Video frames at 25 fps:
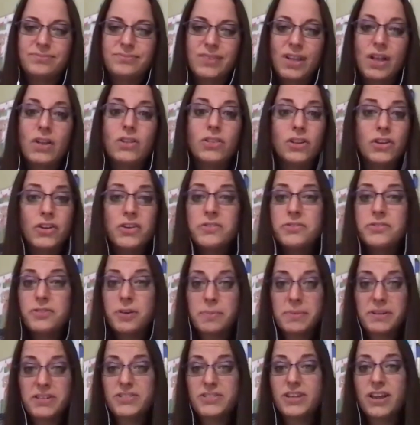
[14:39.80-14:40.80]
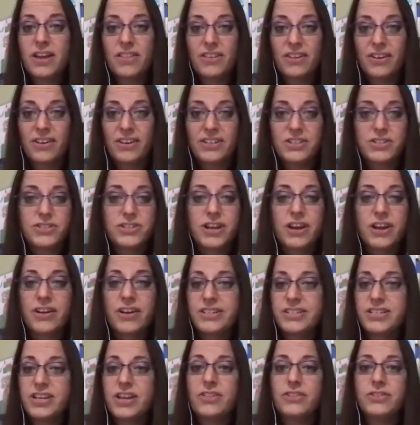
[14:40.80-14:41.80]
learn from each other and share
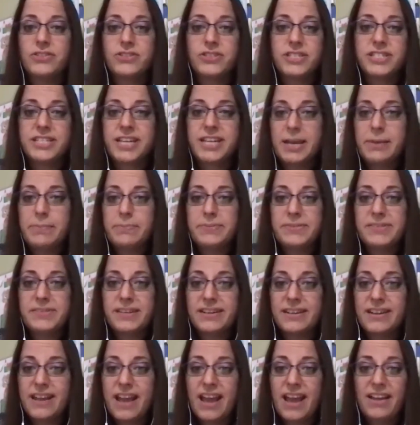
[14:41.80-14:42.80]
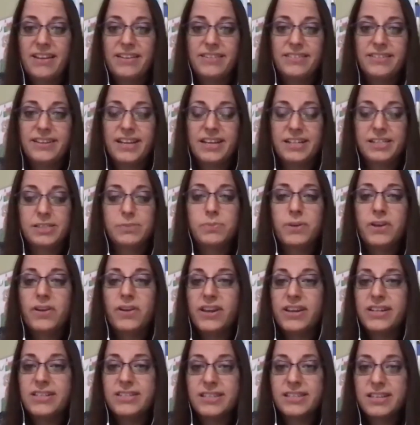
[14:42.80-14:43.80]
each other's tips and
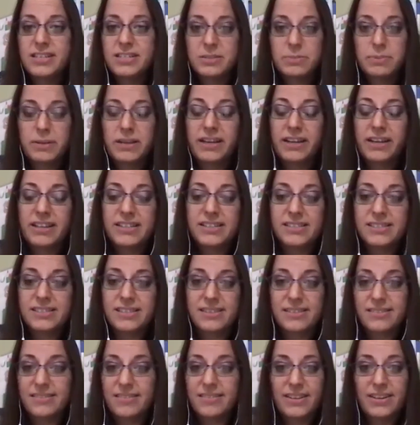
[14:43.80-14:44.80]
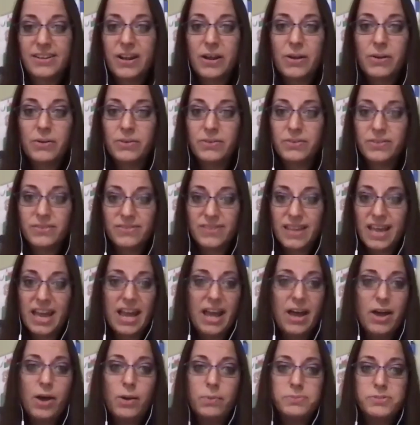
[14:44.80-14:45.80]
experiences, because, that
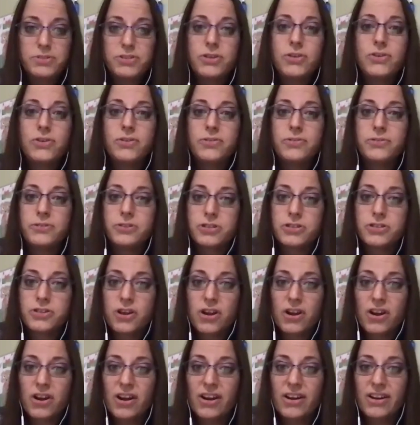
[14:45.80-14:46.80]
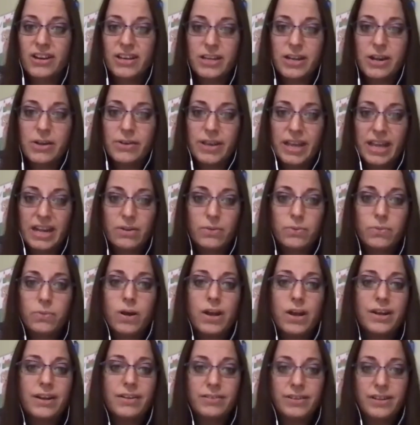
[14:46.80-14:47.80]
helps you for sure, get
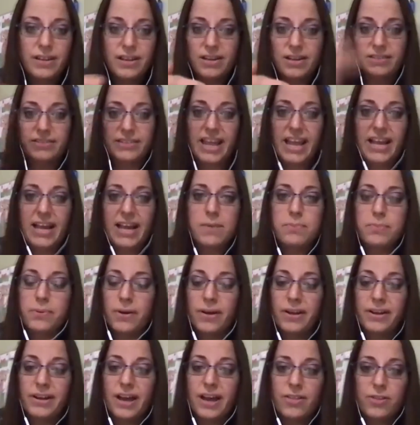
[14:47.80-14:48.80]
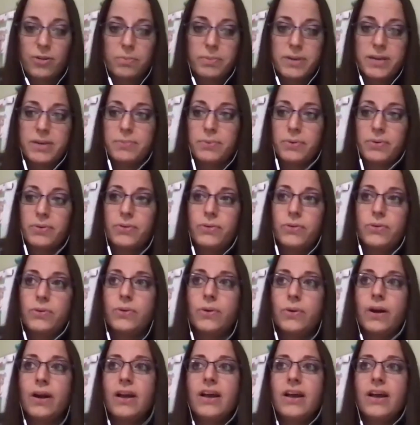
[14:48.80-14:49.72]
a leg up on other people who